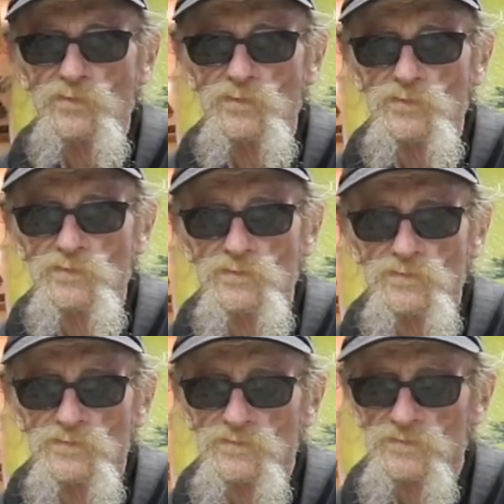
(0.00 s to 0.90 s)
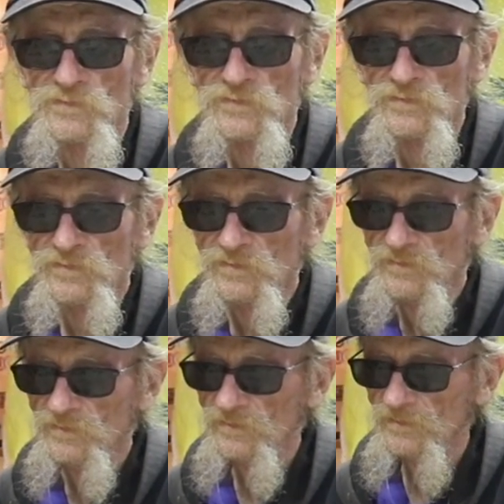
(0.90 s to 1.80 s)

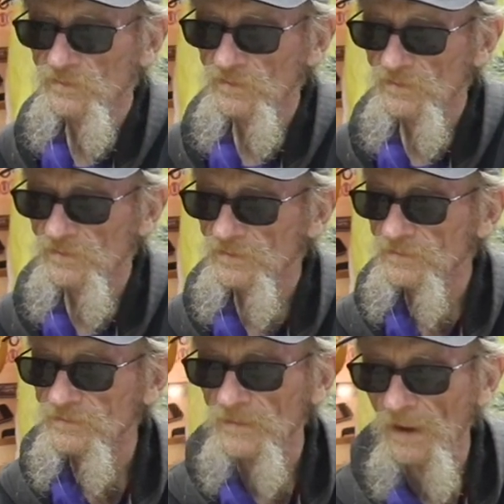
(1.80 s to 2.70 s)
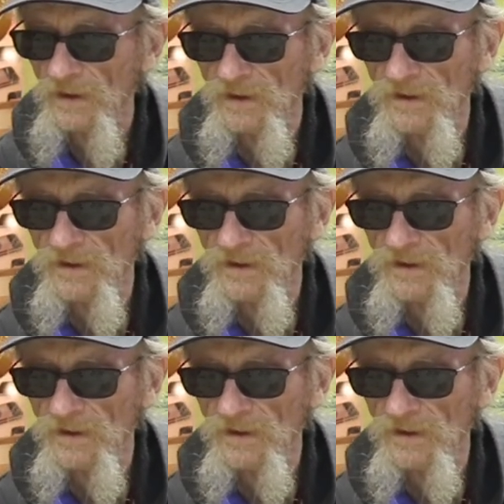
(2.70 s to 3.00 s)
(silent)